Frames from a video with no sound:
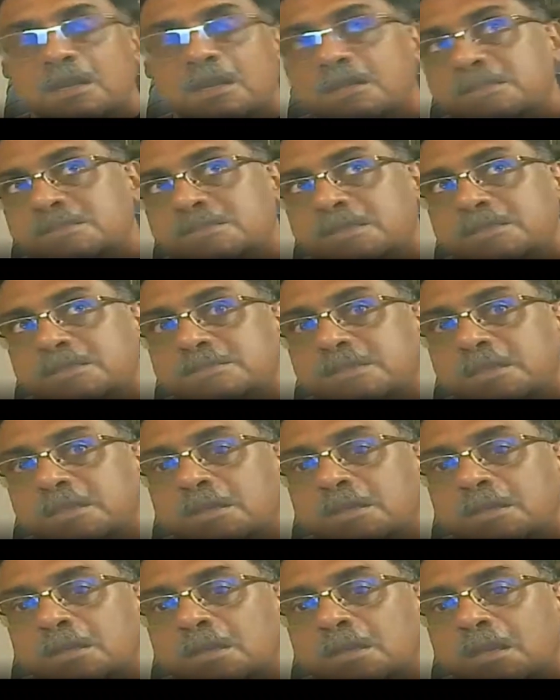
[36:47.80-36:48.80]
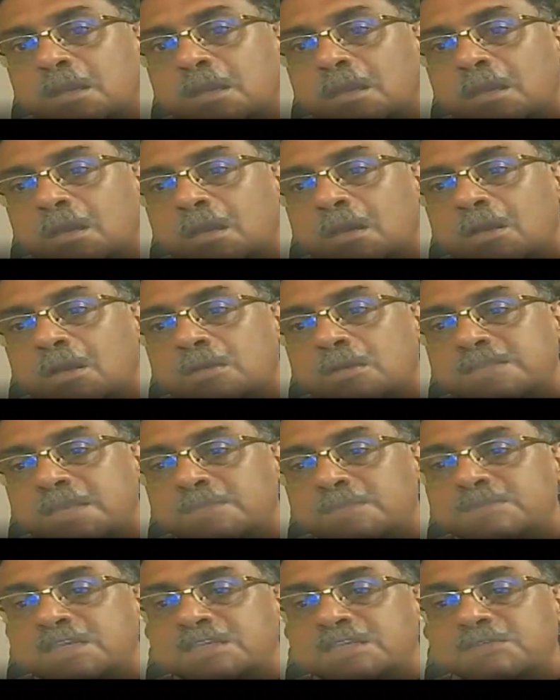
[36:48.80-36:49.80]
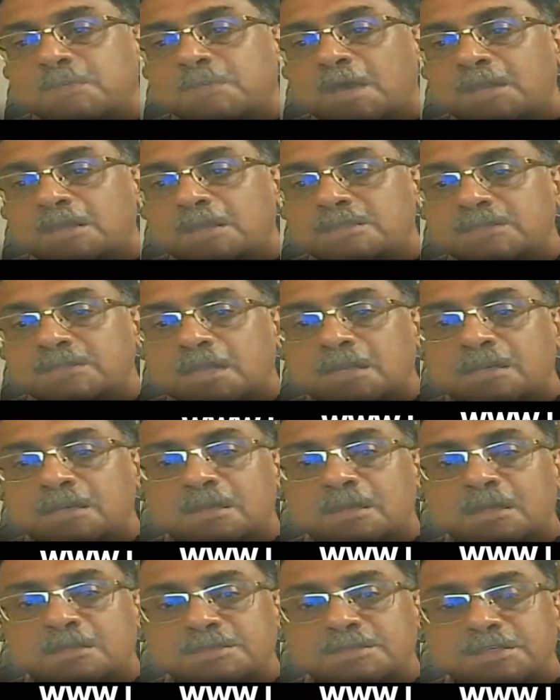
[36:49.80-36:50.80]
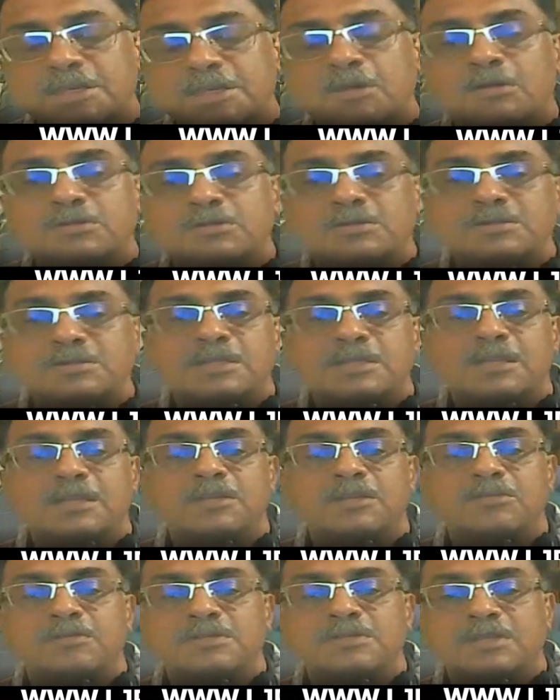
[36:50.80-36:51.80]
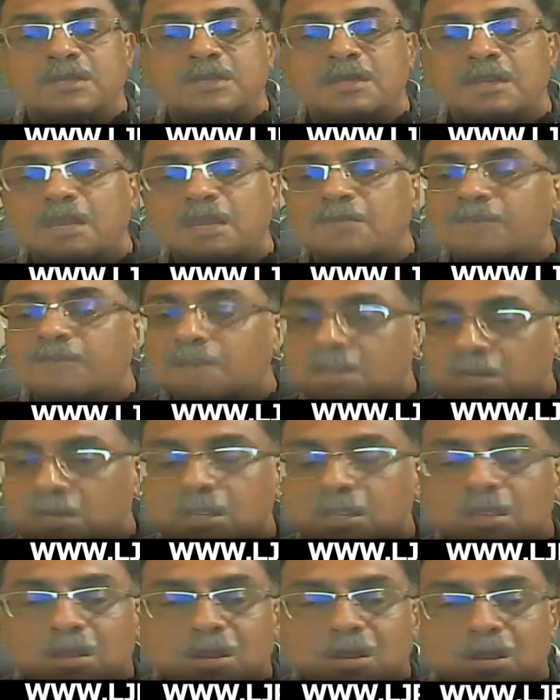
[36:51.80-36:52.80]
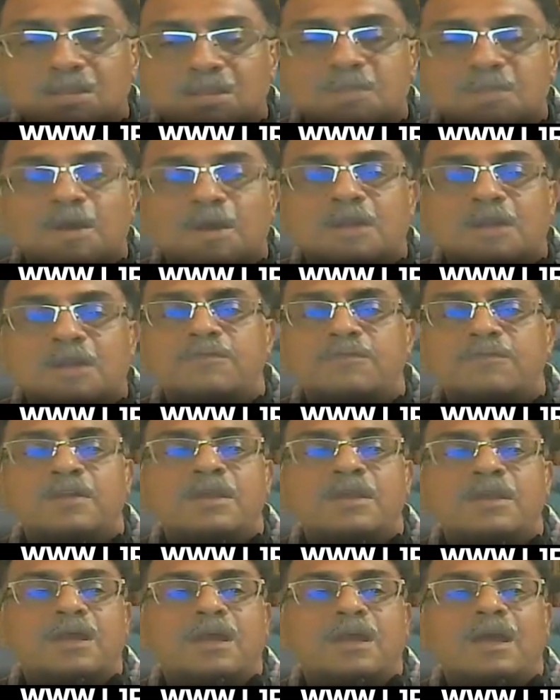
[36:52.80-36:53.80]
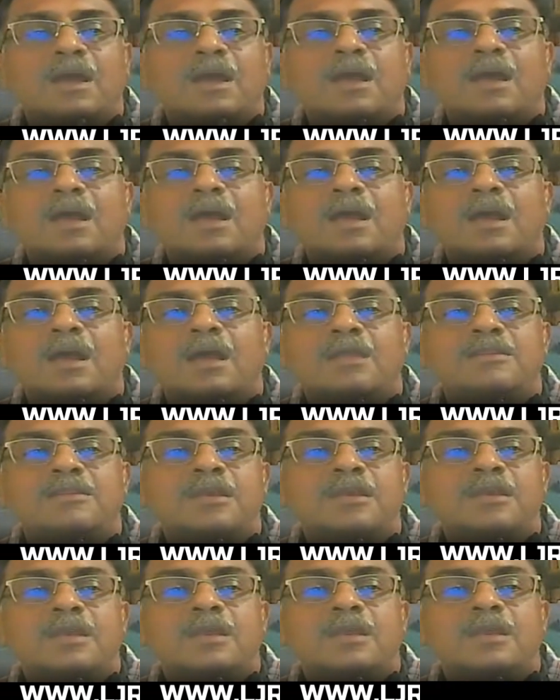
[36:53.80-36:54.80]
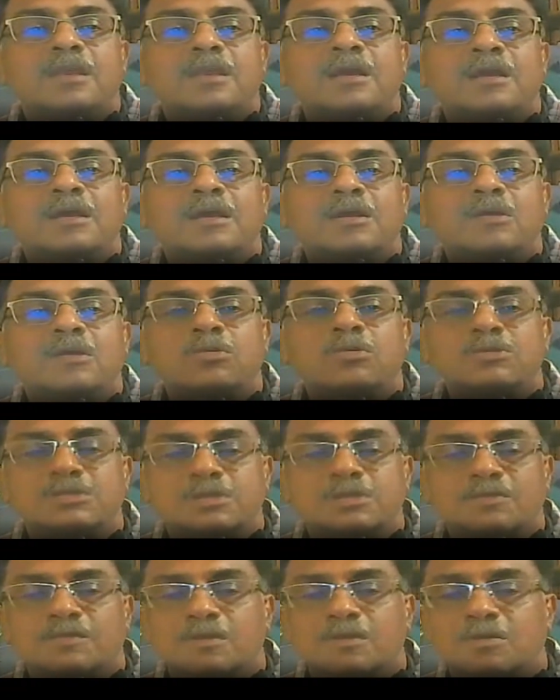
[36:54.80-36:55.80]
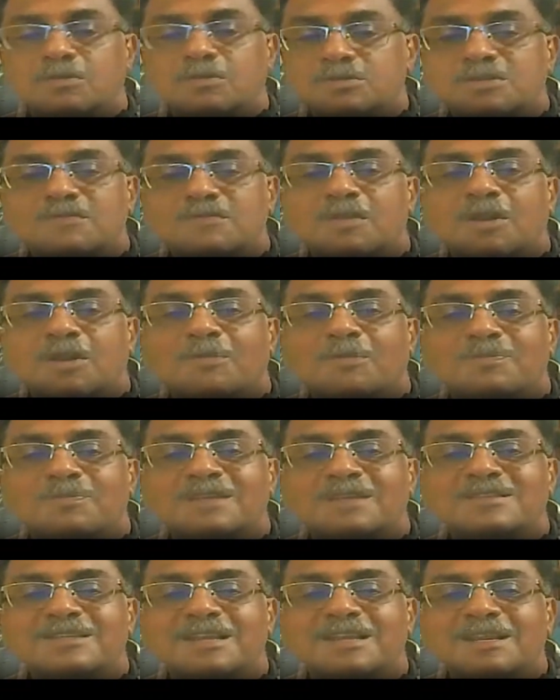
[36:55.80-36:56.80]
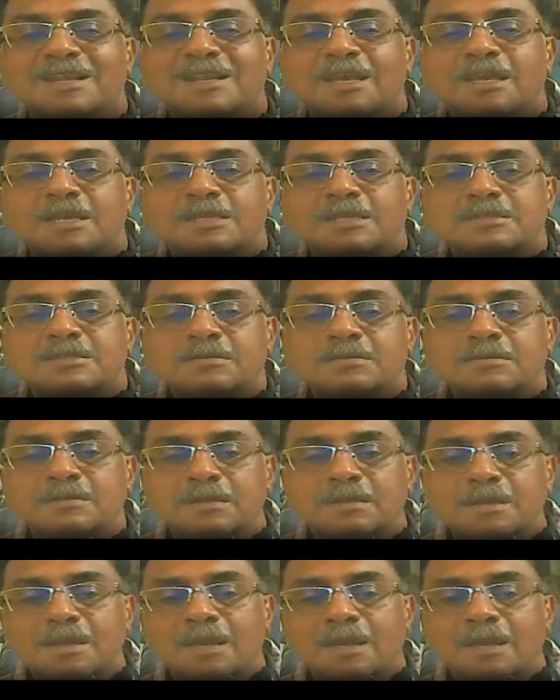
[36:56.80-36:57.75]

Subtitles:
discussing on same-sex marriage, and she also said that it was a grave error on the part of the courts of law, isn't it? So